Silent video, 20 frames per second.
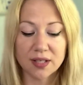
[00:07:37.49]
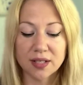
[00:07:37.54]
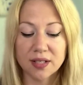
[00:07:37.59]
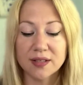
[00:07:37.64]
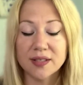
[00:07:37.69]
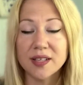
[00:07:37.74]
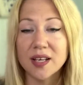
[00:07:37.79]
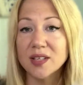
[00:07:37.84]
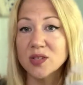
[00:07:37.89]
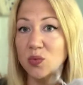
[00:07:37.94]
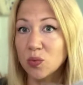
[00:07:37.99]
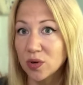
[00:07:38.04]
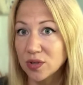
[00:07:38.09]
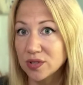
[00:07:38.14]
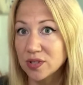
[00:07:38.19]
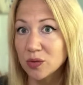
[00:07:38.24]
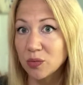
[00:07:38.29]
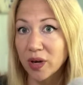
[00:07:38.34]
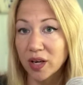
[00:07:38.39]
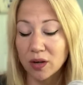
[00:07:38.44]
It says
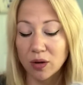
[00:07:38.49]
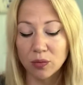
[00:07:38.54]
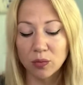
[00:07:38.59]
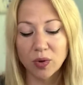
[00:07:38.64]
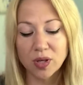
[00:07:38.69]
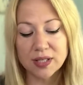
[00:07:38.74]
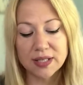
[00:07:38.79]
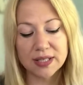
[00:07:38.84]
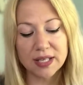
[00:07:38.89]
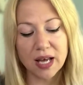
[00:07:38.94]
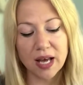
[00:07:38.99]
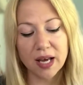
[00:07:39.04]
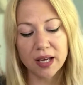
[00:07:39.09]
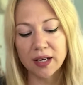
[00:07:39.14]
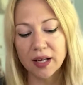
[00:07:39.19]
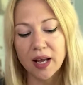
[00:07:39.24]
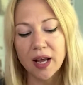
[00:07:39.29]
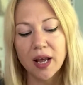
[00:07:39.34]
worsted weight on one side,